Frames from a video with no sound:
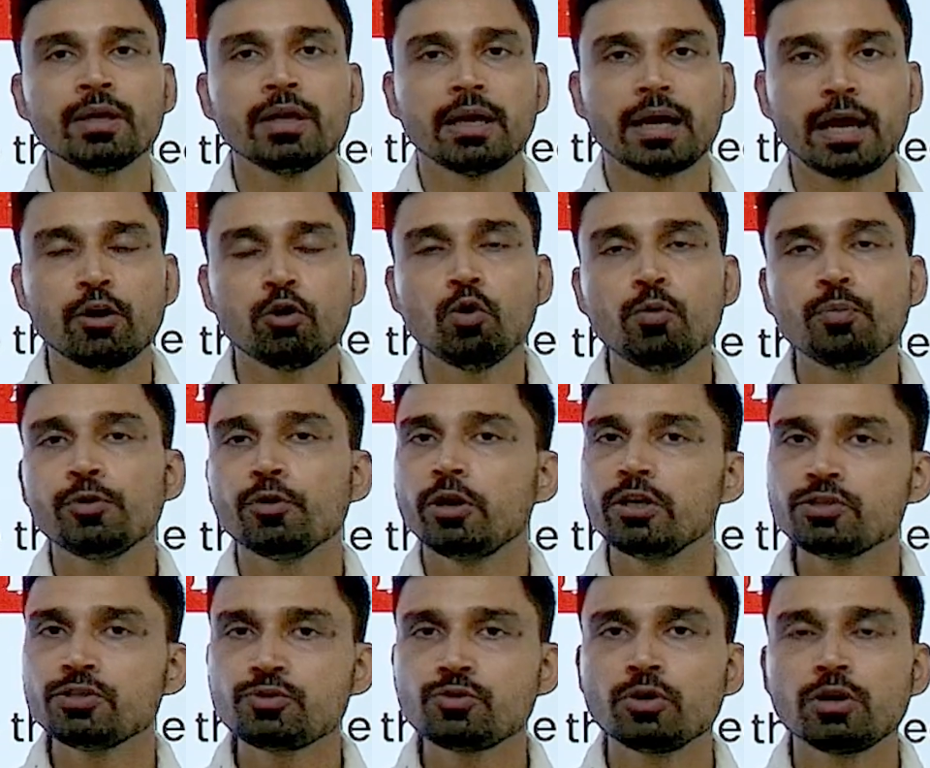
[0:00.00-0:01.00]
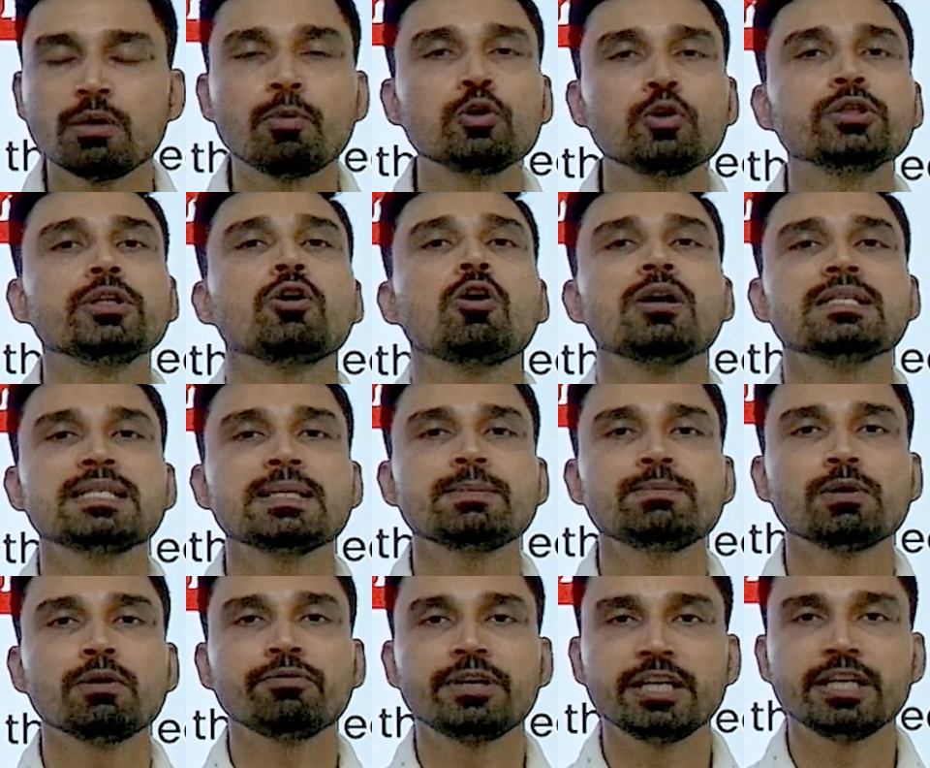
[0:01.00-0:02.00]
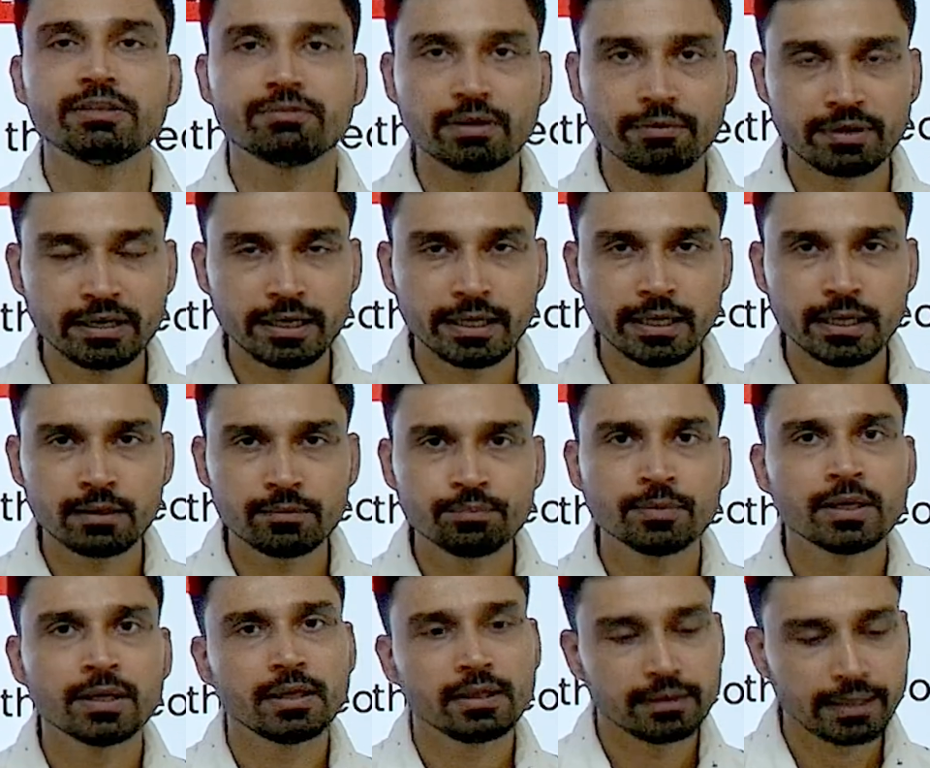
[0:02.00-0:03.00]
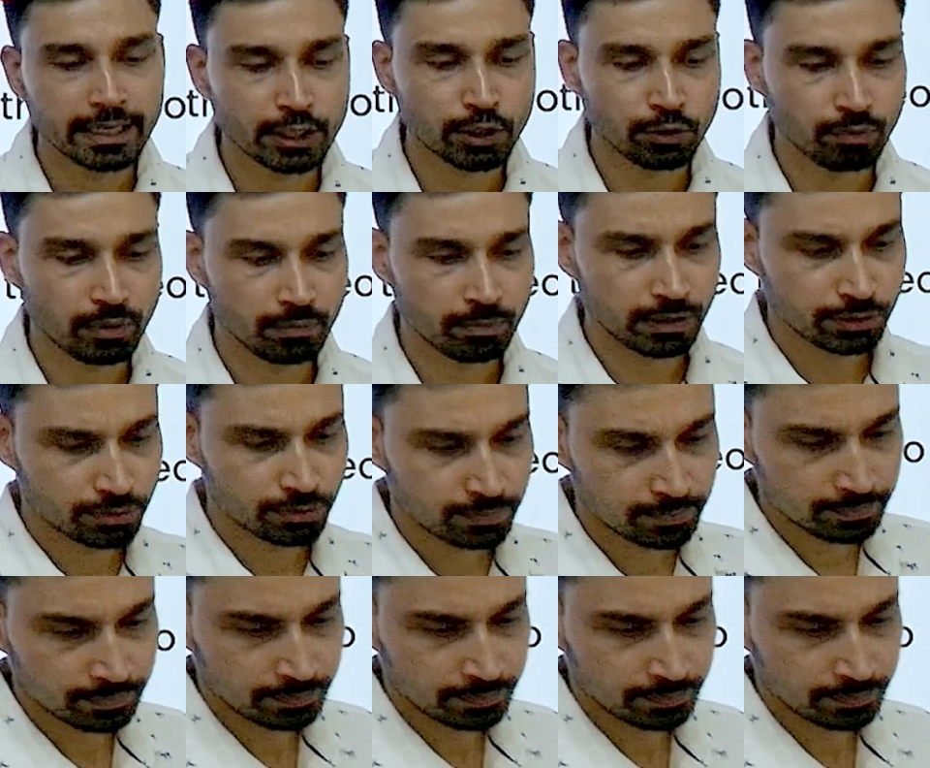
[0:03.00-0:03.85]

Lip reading: I hope you understood about the concept of heat wave in India. Thank you very much.